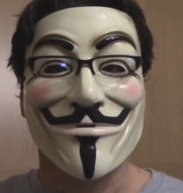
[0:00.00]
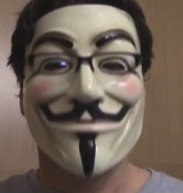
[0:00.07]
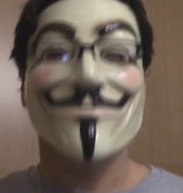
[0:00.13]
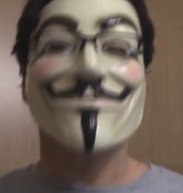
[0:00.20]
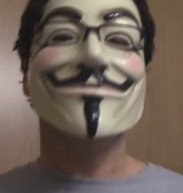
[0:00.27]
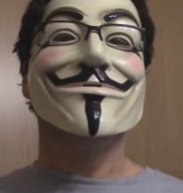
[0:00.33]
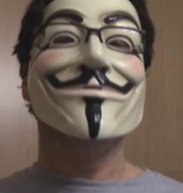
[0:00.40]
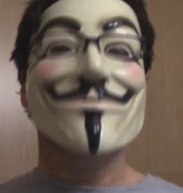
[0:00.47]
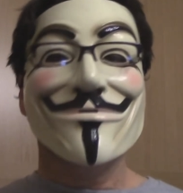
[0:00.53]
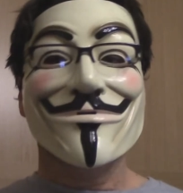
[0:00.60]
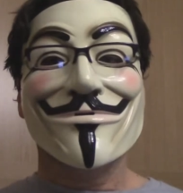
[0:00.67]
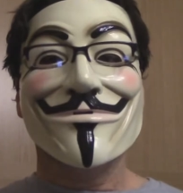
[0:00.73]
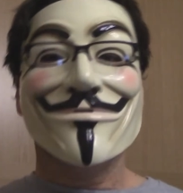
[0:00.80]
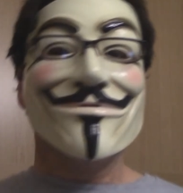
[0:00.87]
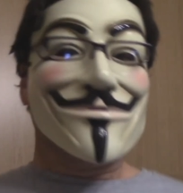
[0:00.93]
Okay,
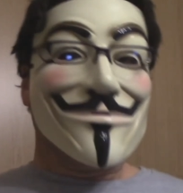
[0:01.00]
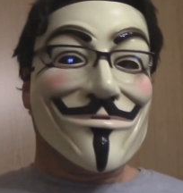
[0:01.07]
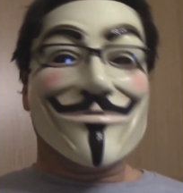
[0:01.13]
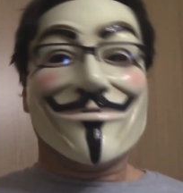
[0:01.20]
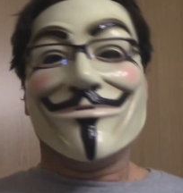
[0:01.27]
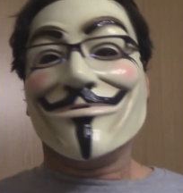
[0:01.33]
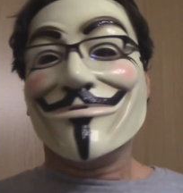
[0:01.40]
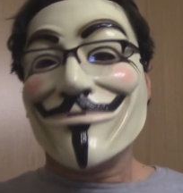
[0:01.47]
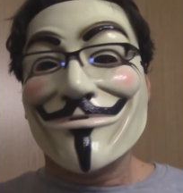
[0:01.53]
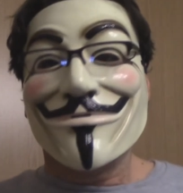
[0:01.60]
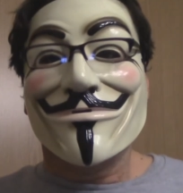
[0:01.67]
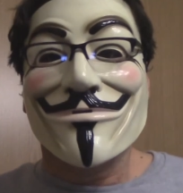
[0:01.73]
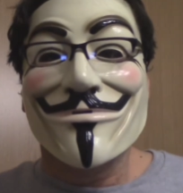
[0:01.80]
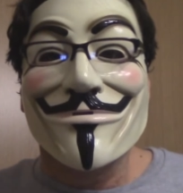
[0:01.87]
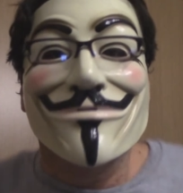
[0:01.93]
so the government in
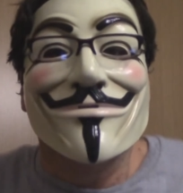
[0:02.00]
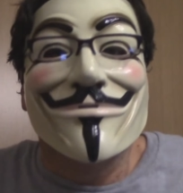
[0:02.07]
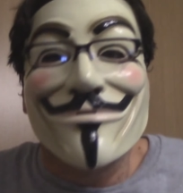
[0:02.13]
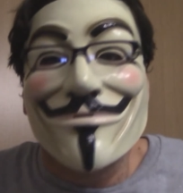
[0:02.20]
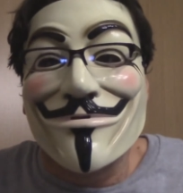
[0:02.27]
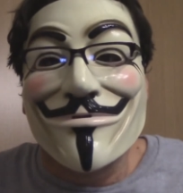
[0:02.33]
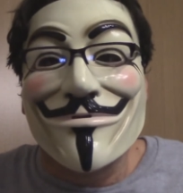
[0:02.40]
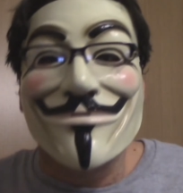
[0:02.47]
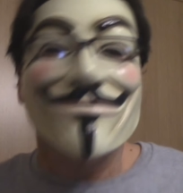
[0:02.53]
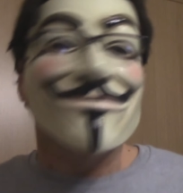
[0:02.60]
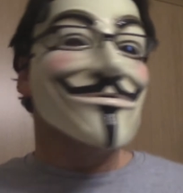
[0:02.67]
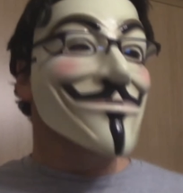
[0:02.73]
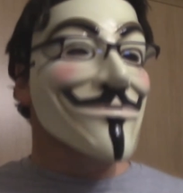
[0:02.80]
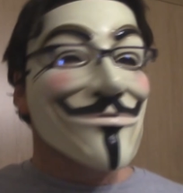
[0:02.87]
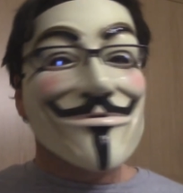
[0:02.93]
Ukraine were corrupt.
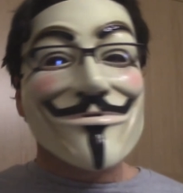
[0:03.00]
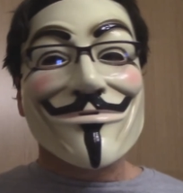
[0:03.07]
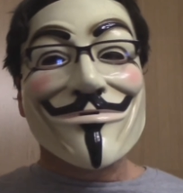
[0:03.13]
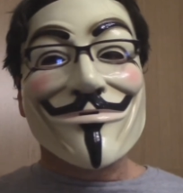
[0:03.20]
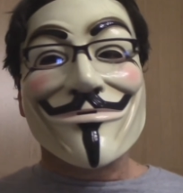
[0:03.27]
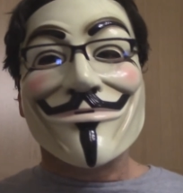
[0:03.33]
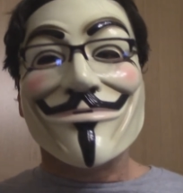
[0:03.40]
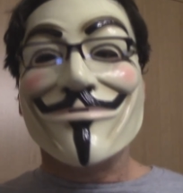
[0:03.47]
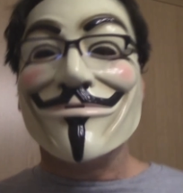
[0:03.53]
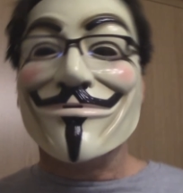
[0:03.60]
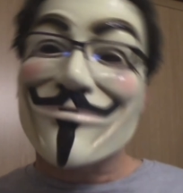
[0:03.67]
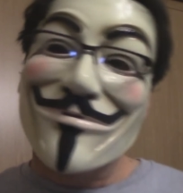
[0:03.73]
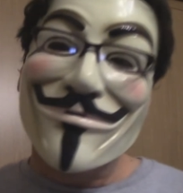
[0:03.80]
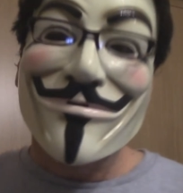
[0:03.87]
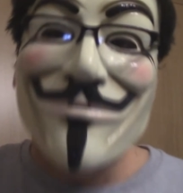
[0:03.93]
Who isn't? But
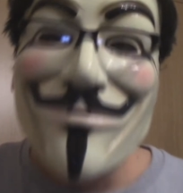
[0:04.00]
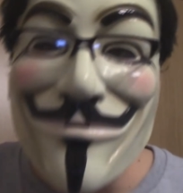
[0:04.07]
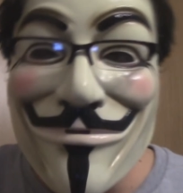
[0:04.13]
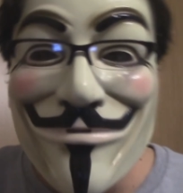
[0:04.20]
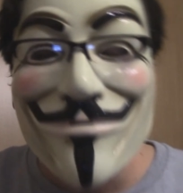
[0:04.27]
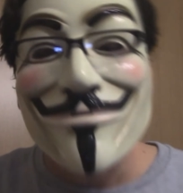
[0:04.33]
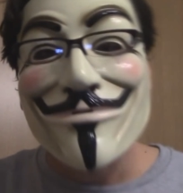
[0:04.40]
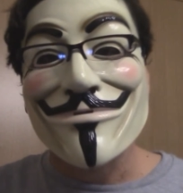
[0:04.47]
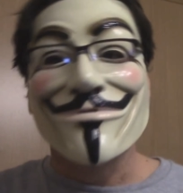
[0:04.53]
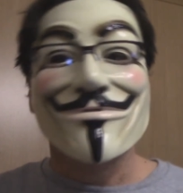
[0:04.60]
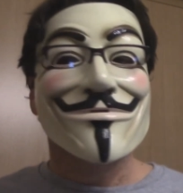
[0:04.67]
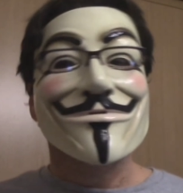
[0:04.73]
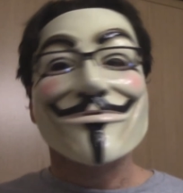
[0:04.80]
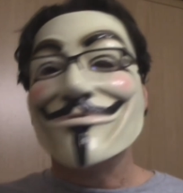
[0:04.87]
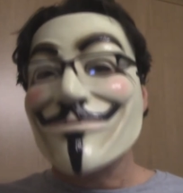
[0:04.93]
at least get through
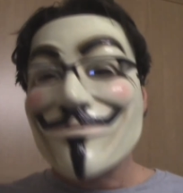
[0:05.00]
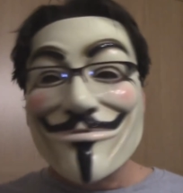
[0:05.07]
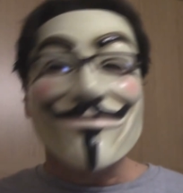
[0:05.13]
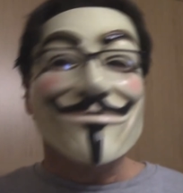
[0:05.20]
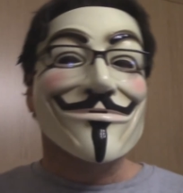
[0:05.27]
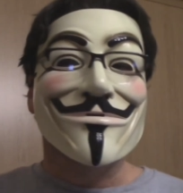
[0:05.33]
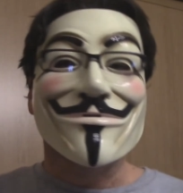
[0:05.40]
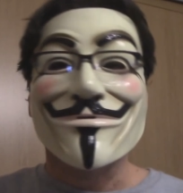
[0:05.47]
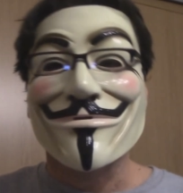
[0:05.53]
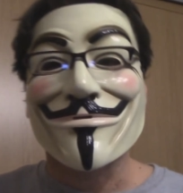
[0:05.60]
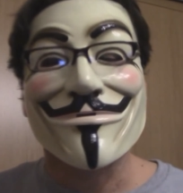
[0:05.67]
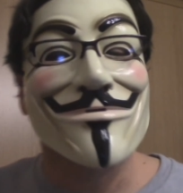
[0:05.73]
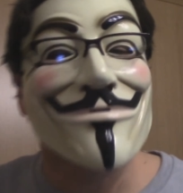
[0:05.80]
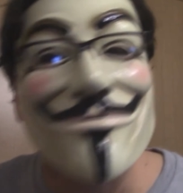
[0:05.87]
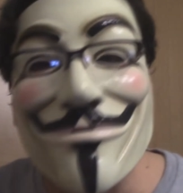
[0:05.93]
to some ballots
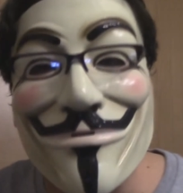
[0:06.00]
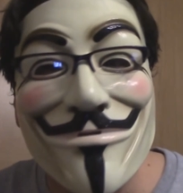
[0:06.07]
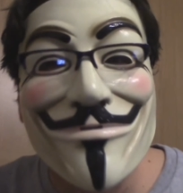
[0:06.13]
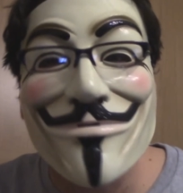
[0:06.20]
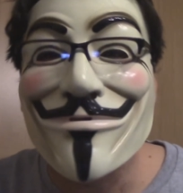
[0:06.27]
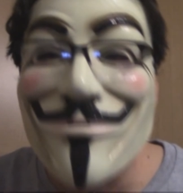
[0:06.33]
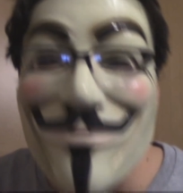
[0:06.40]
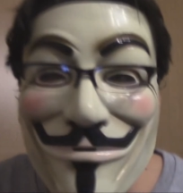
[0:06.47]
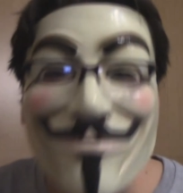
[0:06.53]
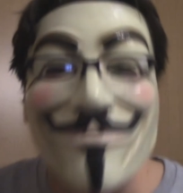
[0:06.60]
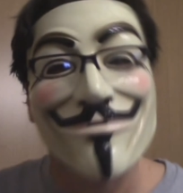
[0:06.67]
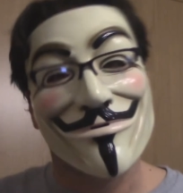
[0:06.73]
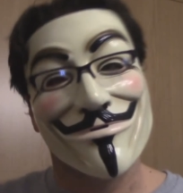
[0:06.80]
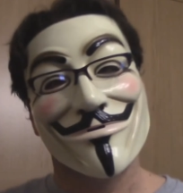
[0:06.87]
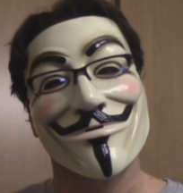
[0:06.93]
and remove them that
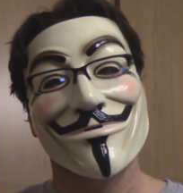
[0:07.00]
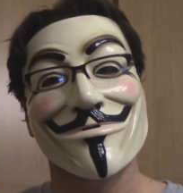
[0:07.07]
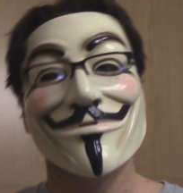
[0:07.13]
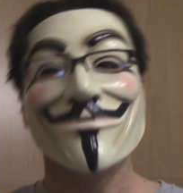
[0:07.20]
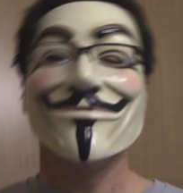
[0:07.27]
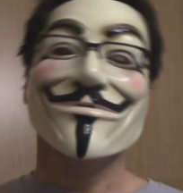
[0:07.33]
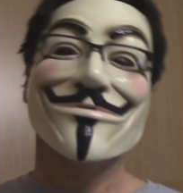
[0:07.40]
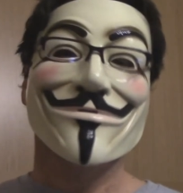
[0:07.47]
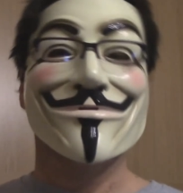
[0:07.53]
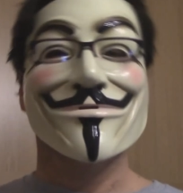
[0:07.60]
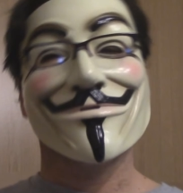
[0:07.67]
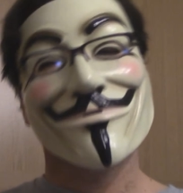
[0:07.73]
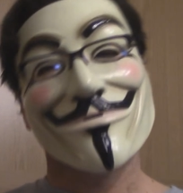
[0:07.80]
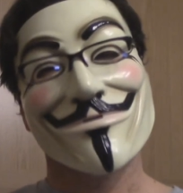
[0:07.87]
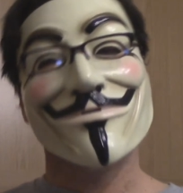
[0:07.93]
way. Don't
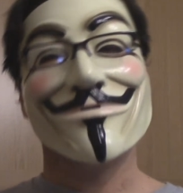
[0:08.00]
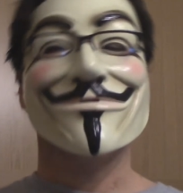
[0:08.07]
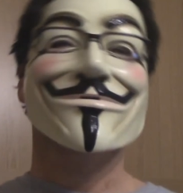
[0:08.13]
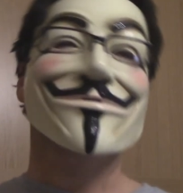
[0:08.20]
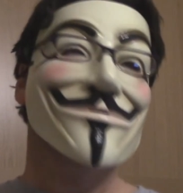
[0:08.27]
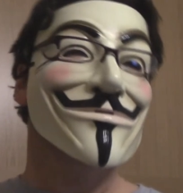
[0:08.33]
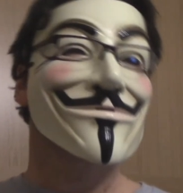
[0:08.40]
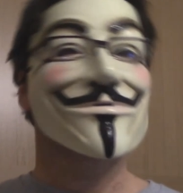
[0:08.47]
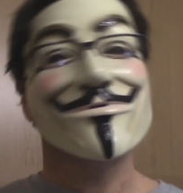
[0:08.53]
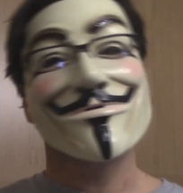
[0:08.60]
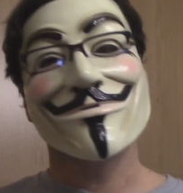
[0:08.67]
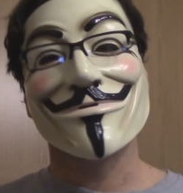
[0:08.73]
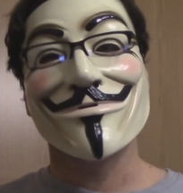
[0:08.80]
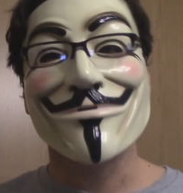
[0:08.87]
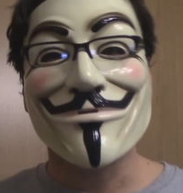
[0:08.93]
fund some
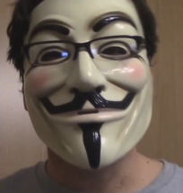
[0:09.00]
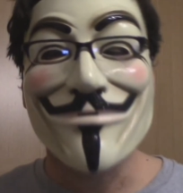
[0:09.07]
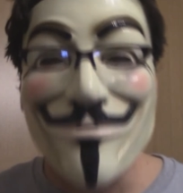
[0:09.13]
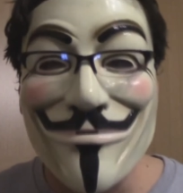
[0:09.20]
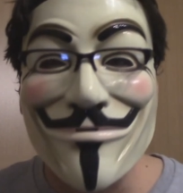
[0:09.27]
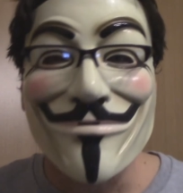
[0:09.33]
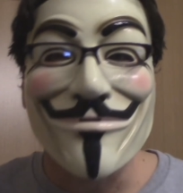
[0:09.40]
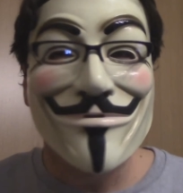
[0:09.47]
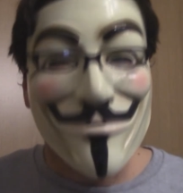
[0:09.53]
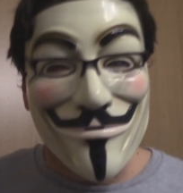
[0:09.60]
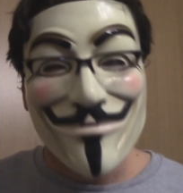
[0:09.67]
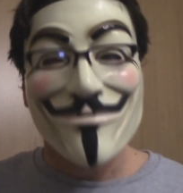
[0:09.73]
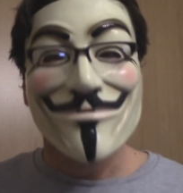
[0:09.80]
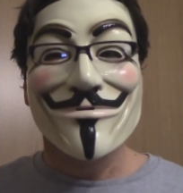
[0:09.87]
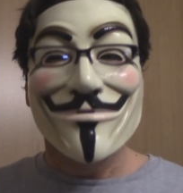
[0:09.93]
neo-Nazis and do it that
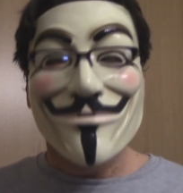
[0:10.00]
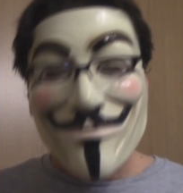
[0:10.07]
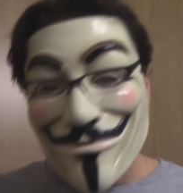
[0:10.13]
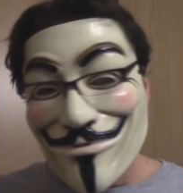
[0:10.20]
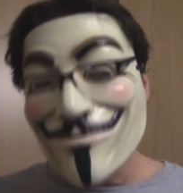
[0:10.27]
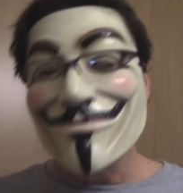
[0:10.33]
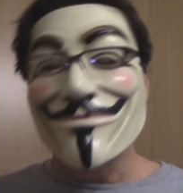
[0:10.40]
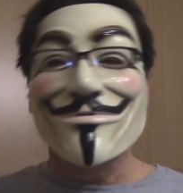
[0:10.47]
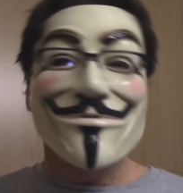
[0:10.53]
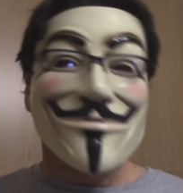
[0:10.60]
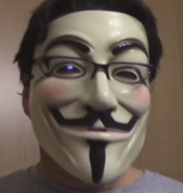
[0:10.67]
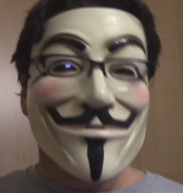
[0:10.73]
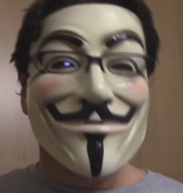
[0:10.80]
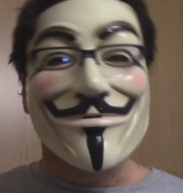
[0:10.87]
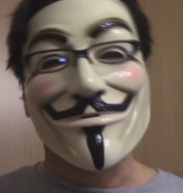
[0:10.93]
way and use it as a
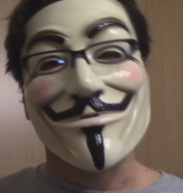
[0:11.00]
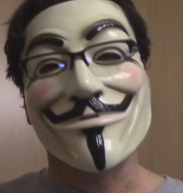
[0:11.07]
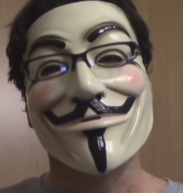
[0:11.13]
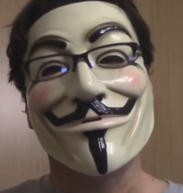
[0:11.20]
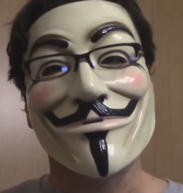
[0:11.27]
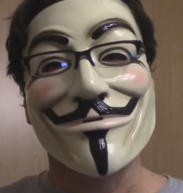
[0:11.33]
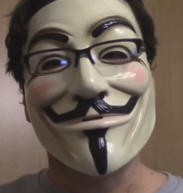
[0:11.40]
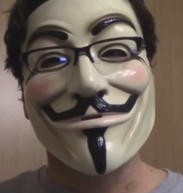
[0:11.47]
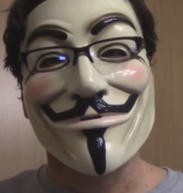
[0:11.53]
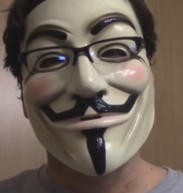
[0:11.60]
proxy war.